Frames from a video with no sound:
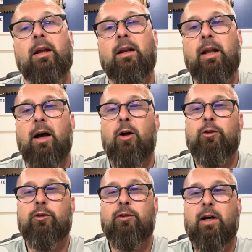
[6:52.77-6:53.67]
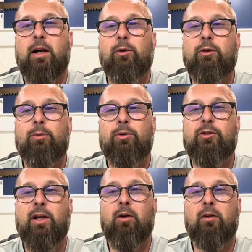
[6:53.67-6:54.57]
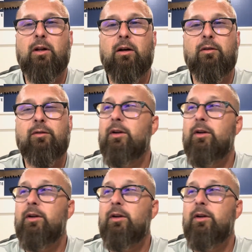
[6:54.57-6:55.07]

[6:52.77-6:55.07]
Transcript: Now, all jokes aside, I really do appreciate all the love.